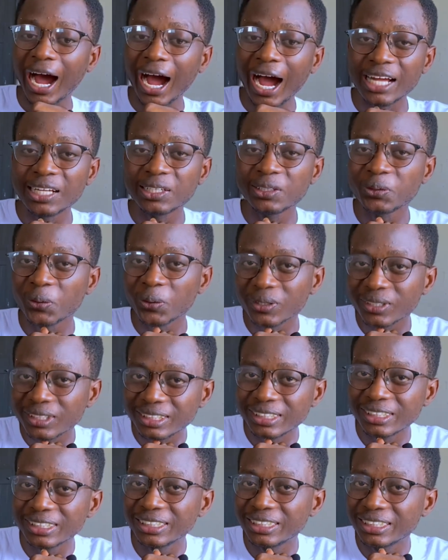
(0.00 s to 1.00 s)
are not
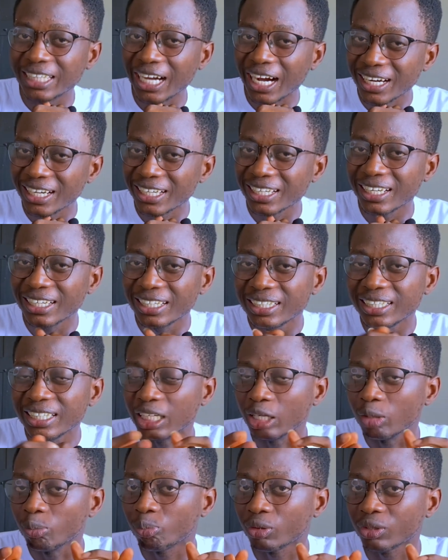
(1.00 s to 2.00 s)
directly
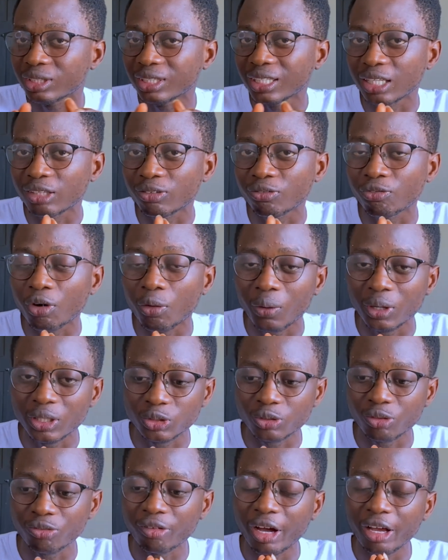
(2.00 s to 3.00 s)
important for our
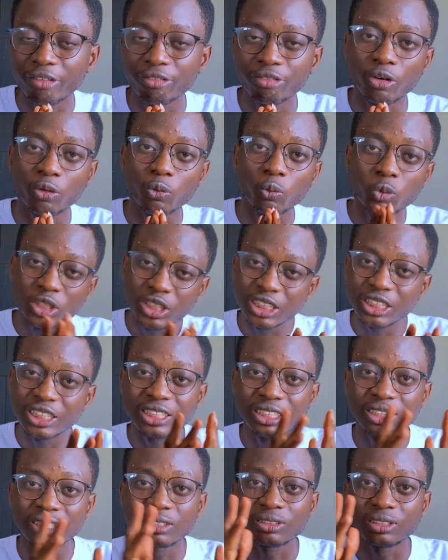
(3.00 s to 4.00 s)
survival, which
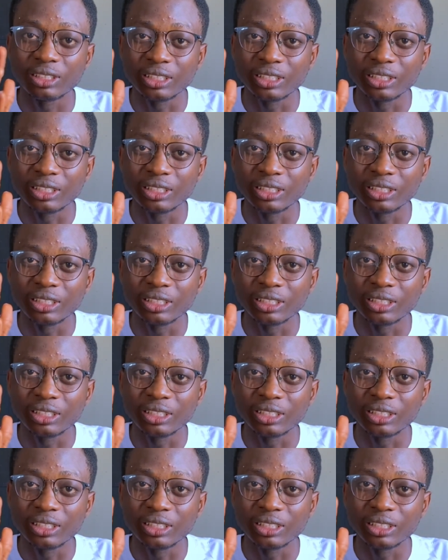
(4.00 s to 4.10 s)
is